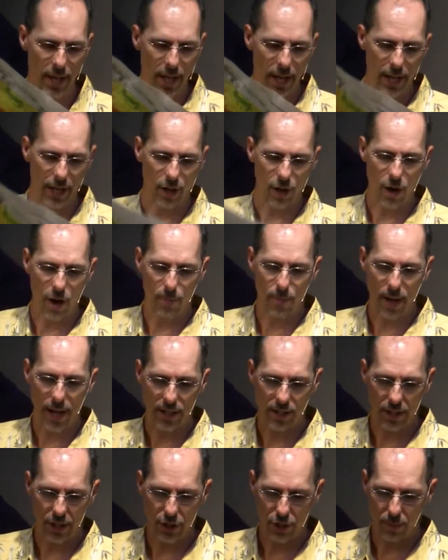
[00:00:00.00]
and it caught my
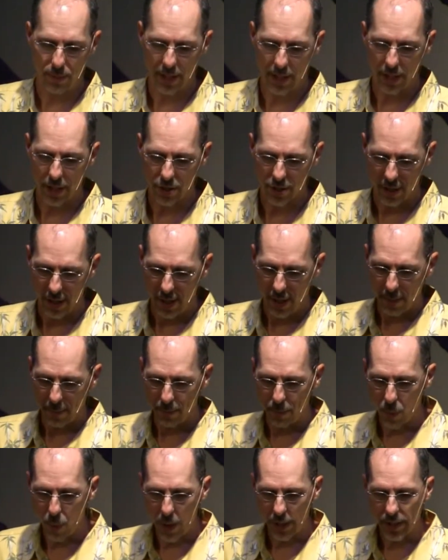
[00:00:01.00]
attention because,
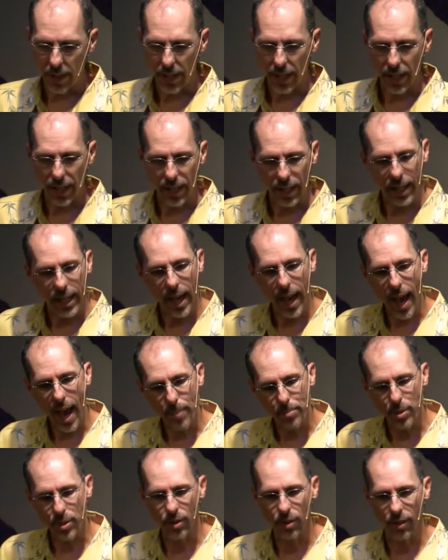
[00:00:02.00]
boy, did it
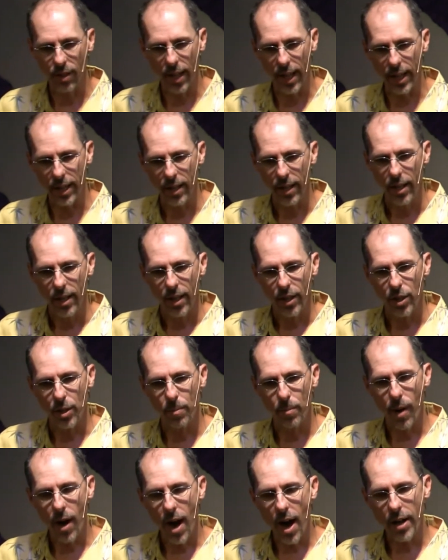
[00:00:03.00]
encapsulate the
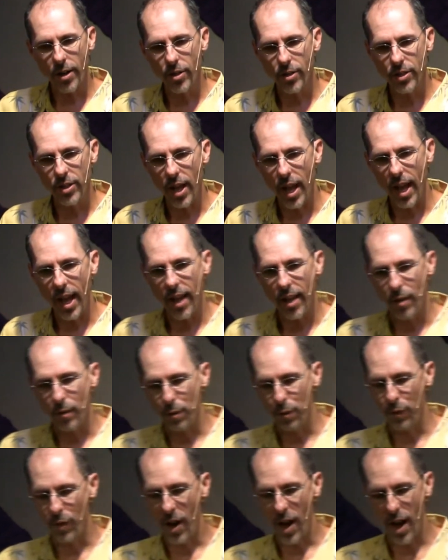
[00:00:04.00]
modern-day
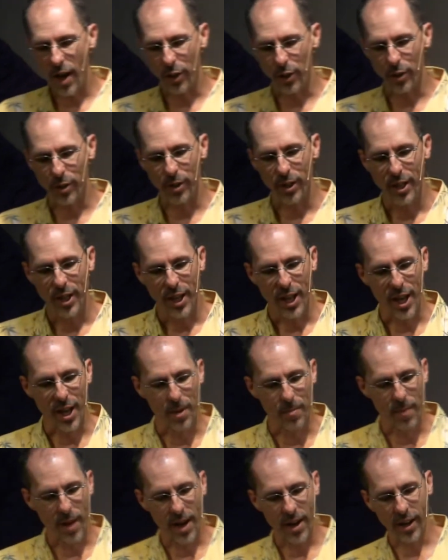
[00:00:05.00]
father in
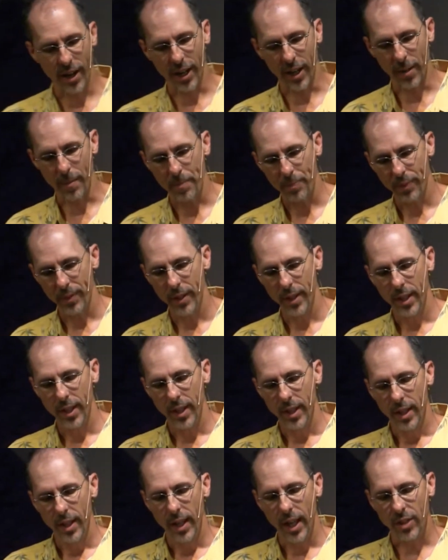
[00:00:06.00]
America.
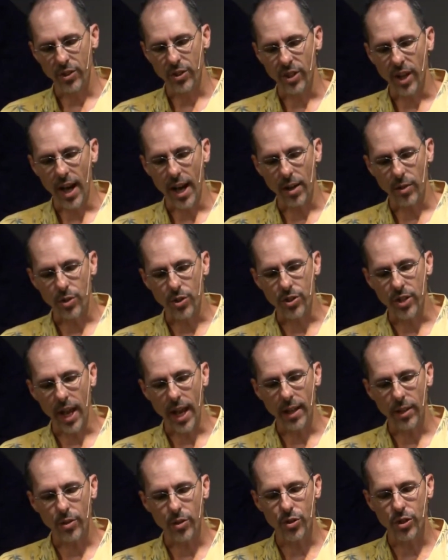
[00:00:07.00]
It's titled,
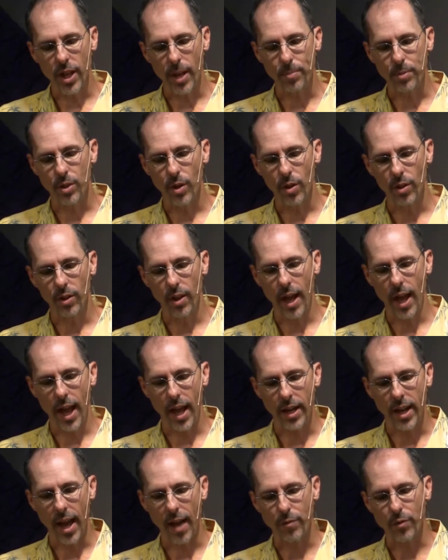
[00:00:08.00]
Sailor Steps on
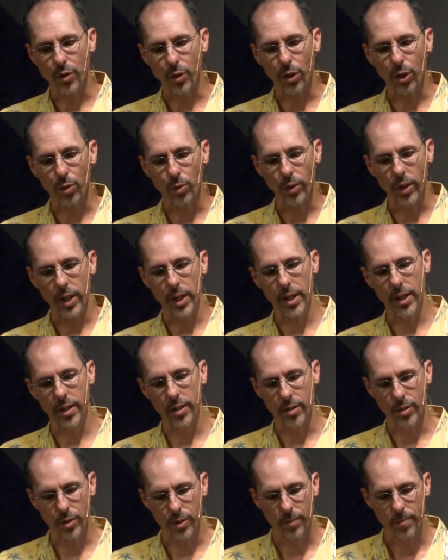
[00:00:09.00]
Land After 3
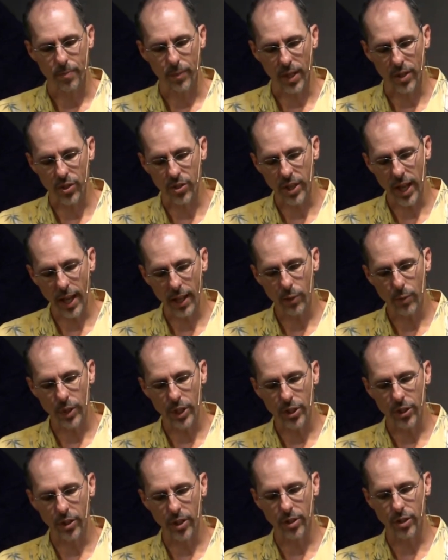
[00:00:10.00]
Years. A sailor
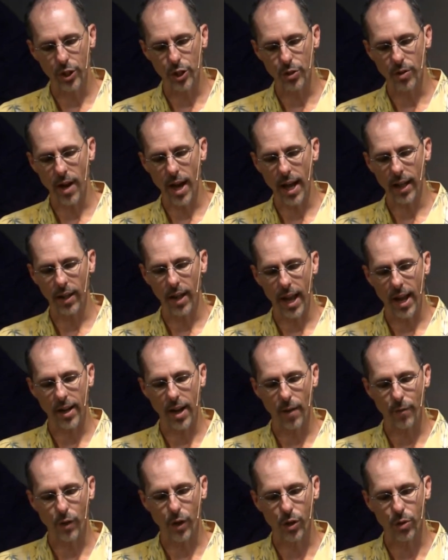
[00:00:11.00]
returned to dry land
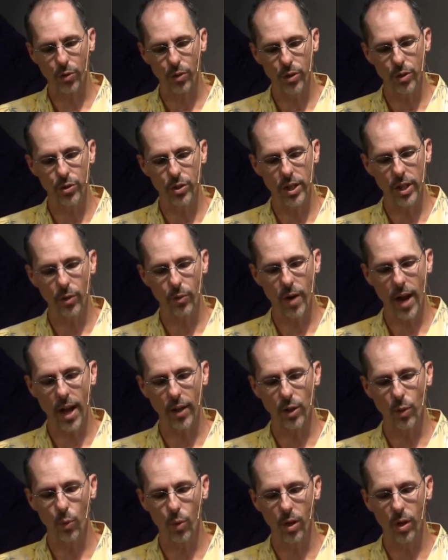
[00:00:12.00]
after cruising
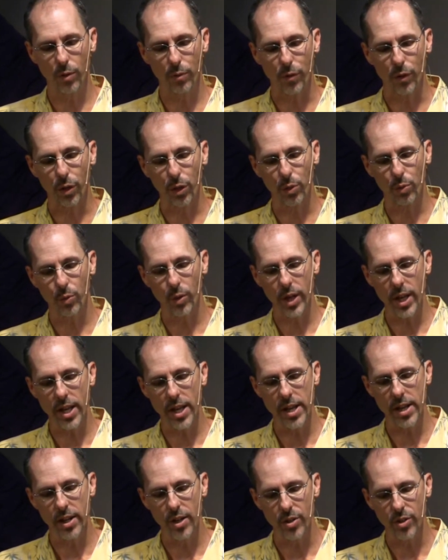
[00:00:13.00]
around the world for 3
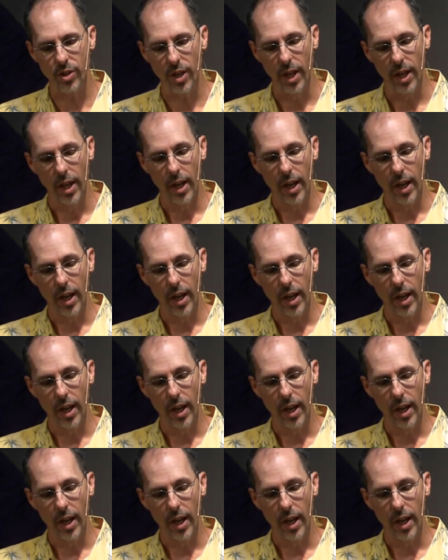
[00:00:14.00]
years,